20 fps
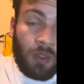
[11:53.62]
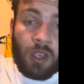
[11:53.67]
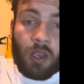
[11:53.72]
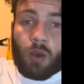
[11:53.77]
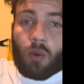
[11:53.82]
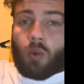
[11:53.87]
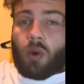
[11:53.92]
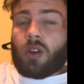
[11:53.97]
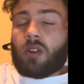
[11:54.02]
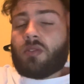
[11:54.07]

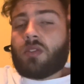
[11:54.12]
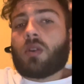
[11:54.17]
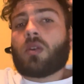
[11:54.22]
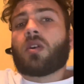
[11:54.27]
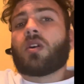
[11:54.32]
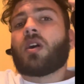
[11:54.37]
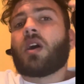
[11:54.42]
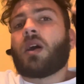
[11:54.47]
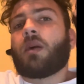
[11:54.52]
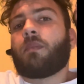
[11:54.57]
One of the
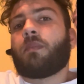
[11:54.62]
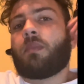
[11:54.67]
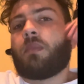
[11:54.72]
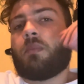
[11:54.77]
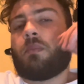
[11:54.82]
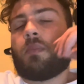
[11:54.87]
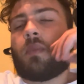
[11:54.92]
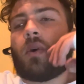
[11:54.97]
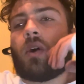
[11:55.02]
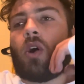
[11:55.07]

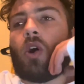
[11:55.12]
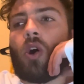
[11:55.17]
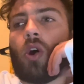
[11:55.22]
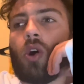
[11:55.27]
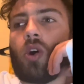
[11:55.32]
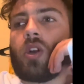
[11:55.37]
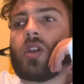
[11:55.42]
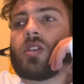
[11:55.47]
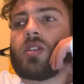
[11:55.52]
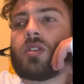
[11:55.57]

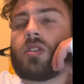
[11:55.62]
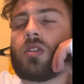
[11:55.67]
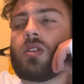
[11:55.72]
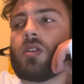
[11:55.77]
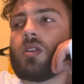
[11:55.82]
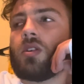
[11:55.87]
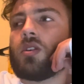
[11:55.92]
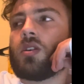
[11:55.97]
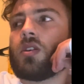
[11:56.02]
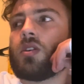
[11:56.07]
hardest
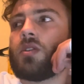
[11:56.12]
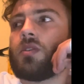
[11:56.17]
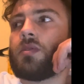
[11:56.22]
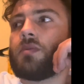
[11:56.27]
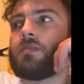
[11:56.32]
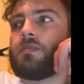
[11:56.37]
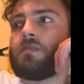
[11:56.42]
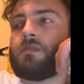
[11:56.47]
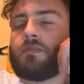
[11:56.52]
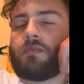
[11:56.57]

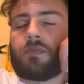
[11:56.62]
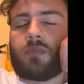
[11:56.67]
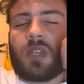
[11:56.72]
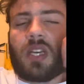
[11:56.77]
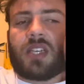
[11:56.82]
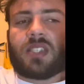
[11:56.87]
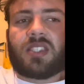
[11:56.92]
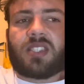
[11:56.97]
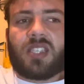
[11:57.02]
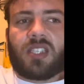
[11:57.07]

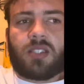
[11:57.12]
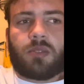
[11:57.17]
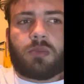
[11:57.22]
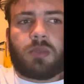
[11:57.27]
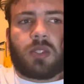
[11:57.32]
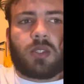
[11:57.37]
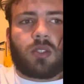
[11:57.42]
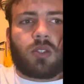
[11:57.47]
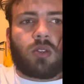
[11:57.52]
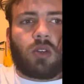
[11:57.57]

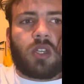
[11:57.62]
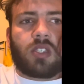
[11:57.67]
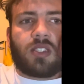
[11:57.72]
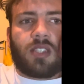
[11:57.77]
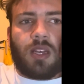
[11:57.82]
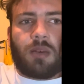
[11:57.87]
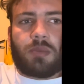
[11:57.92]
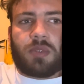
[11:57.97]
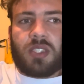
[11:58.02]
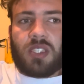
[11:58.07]
assessments or
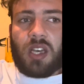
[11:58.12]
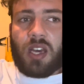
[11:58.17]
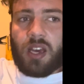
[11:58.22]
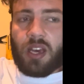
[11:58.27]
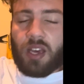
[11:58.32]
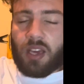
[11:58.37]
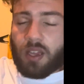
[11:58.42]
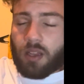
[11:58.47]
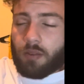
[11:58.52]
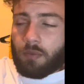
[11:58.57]
assignments I
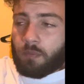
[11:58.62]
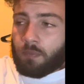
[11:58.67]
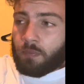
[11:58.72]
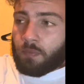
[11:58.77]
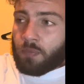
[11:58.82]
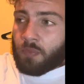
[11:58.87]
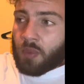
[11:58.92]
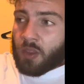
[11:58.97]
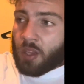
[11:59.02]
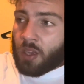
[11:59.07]
had,
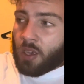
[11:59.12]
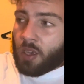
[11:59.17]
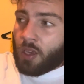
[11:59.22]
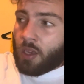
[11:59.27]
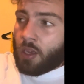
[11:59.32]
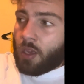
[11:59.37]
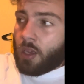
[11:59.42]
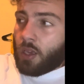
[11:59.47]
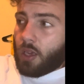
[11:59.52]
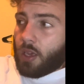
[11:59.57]

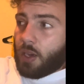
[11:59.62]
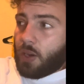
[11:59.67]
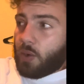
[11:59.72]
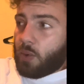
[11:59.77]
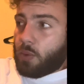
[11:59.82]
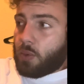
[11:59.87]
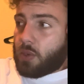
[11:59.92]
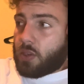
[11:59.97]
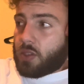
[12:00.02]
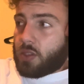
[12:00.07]
it
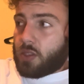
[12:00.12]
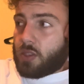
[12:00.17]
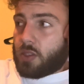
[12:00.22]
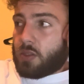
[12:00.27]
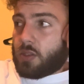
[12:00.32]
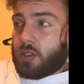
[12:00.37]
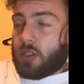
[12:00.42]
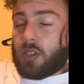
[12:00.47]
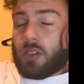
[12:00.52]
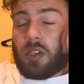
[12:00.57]
was
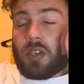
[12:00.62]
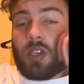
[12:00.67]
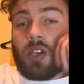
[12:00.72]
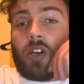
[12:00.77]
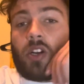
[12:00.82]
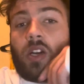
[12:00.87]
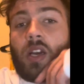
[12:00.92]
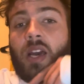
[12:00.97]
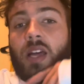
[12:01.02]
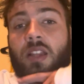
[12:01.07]
a
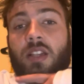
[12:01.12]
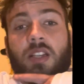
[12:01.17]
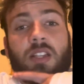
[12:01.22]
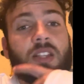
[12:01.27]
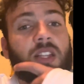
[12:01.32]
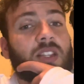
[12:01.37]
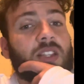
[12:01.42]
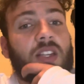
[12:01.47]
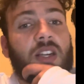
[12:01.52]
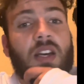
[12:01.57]
young athlete
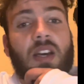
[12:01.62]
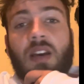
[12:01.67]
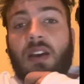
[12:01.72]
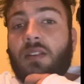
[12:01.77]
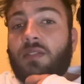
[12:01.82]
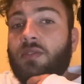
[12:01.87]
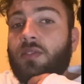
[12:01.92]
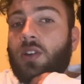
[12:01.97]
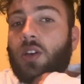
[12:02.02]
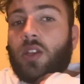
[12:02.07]
that didn't
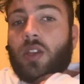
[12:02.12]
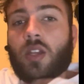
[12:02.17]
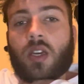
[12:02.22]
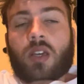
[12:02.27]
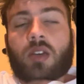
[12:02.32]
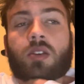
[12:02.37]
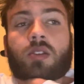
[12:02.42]
have nothing.